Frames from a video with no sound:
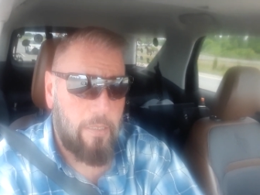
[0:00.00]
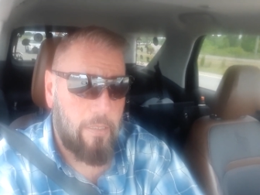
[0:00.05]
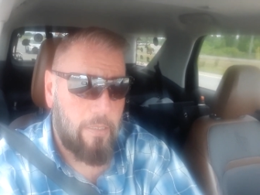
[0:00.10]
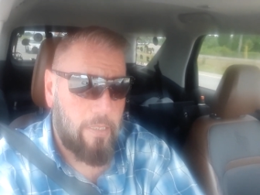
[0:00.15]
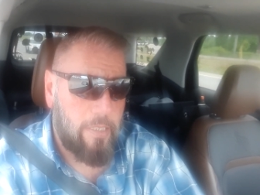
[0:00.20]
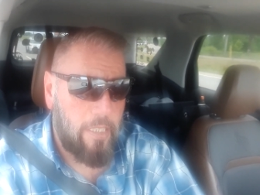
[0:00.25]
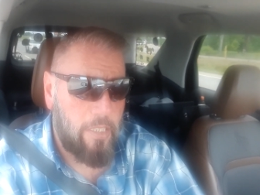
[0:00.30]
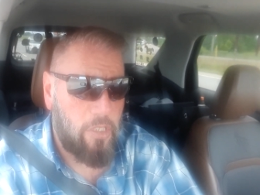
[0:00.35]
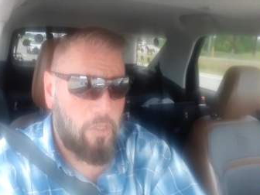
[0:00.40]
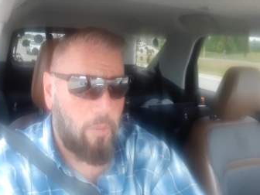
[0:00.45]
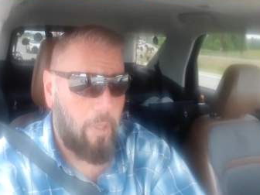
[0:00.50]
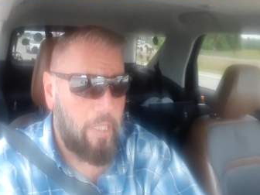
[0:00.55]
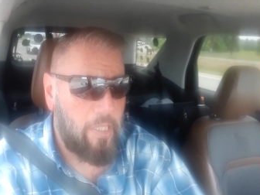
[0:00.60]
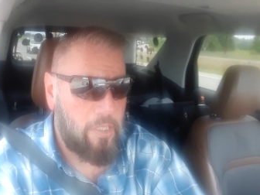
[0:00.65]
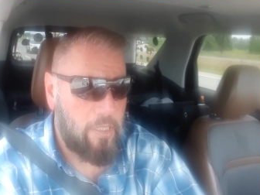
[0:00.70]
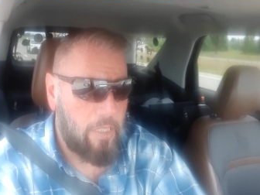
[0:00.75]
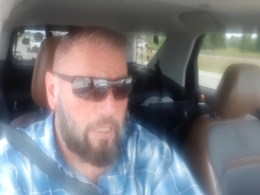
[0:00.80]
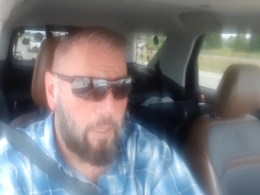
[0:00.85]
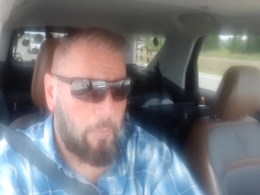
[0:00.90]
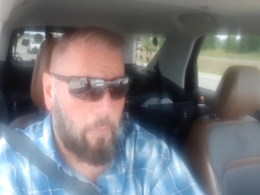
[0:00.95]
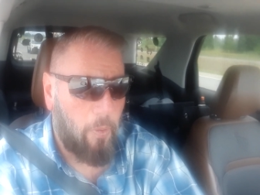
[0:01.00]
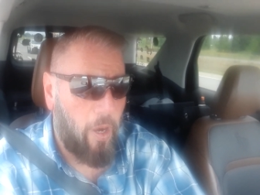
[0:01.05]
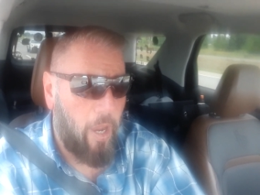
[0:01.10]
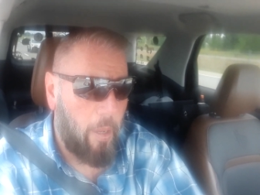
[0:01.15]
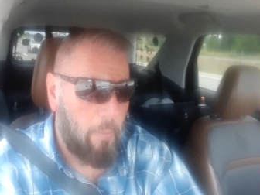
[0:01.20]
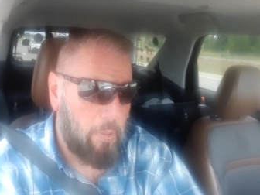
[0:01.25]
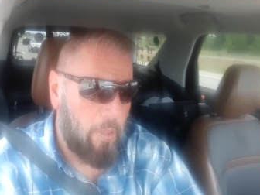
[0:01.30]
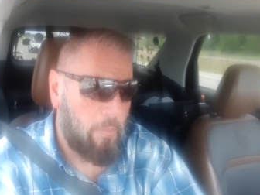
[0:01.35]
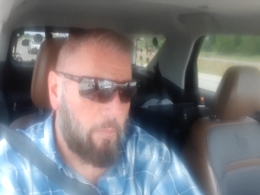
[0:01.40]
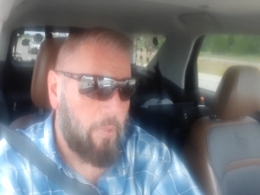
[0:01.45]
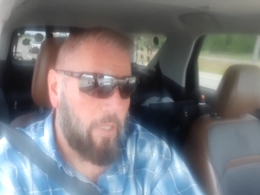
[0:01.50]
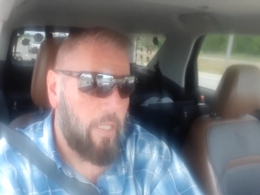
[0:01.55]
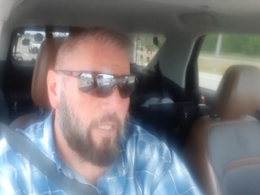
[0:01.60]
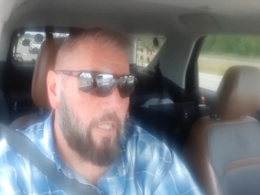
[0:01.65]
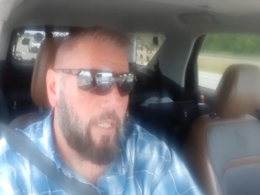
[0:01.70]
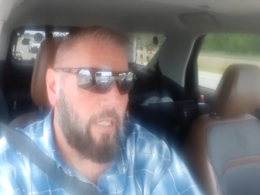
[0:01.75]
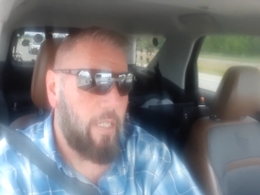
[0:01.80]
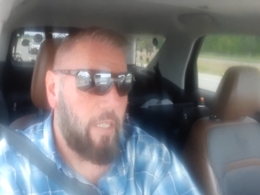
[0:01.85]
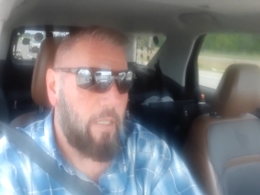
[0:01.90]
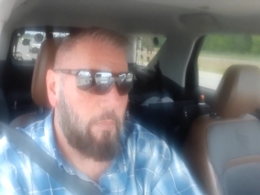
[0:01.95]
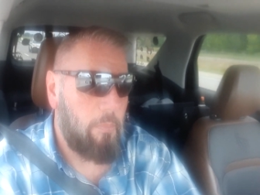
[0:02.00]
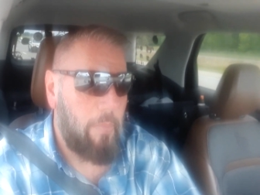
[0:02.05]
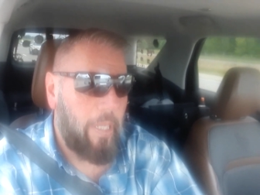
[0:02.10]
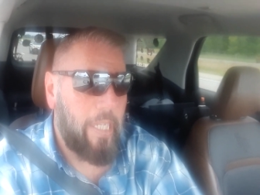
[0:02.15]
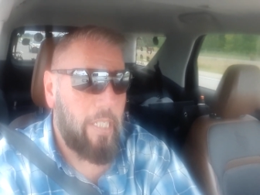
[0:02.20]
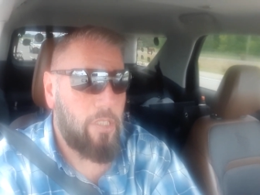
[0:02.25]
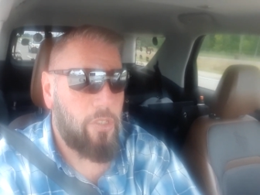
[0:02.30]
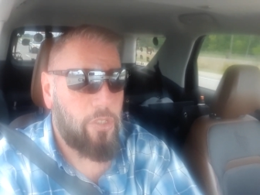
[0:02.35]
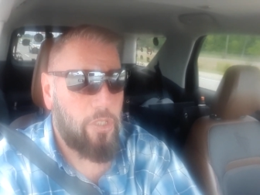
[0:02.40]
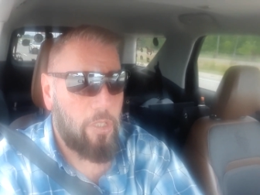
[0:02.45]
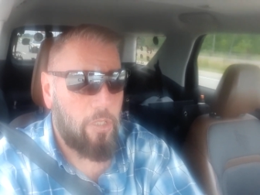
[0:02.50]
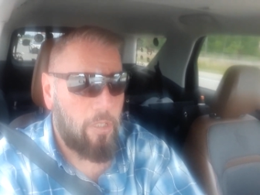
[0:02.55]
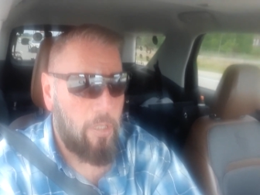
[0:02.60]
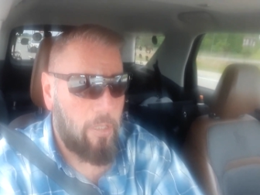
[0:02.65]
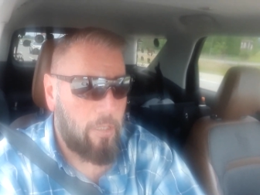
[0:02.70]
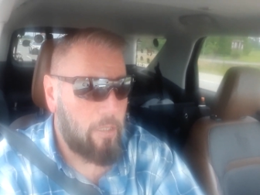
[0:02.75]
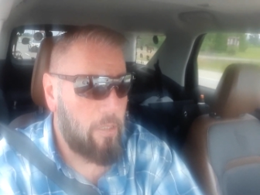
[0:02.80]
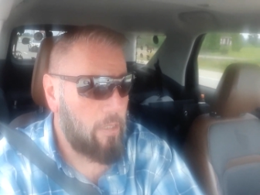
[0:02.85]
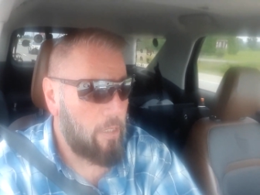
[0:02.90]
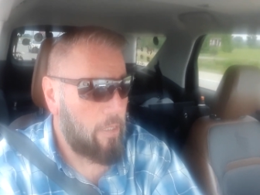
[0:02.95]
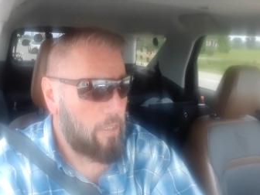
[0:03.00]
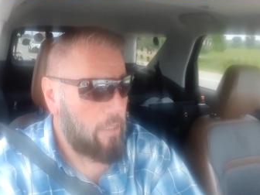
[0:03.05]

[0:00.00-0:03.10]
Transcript: the situation, the problem. Make sure,